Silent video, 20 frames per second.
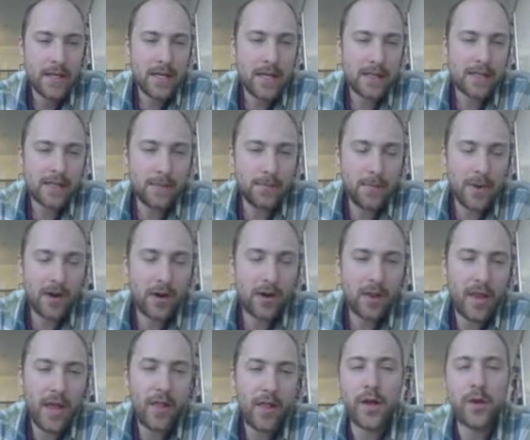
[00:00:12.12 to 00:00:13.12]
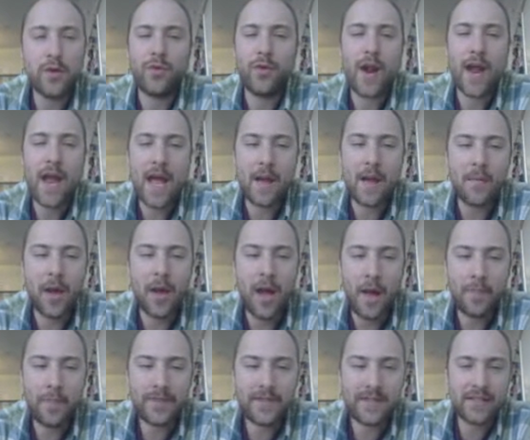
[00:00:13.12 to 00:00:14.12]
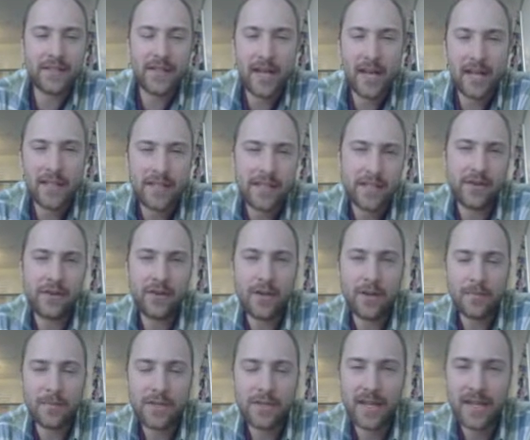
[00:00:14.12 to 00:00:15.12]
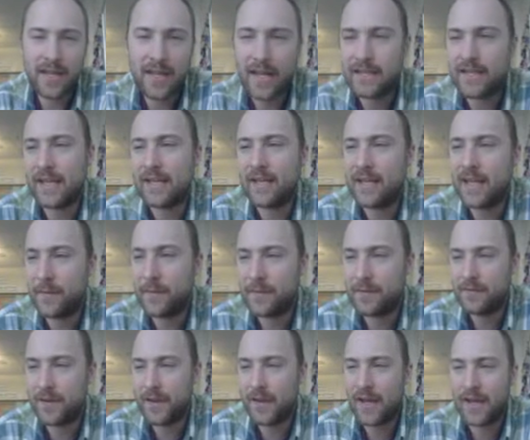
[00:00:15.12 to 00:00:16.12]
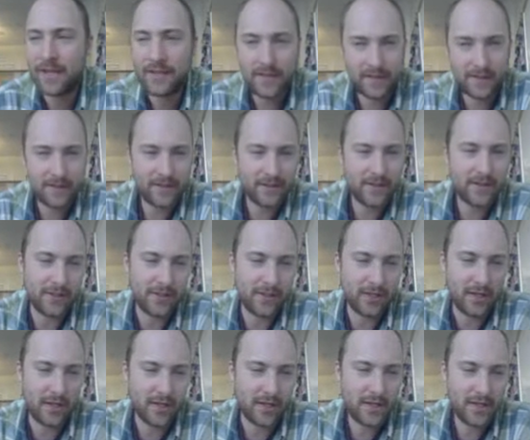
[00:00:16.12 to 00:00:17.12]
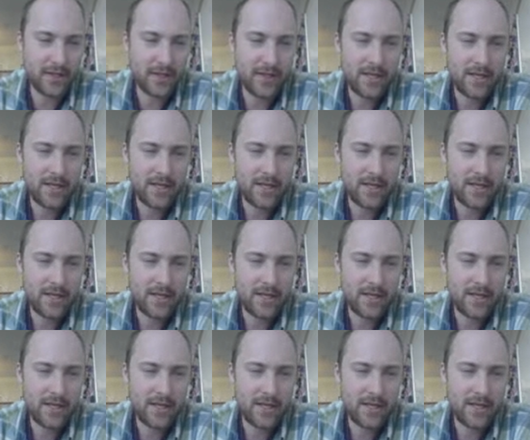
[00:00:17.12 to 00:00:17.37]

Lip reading: It's the parallelogram opposite sides theorem. Say that 10 times fast. Good luck.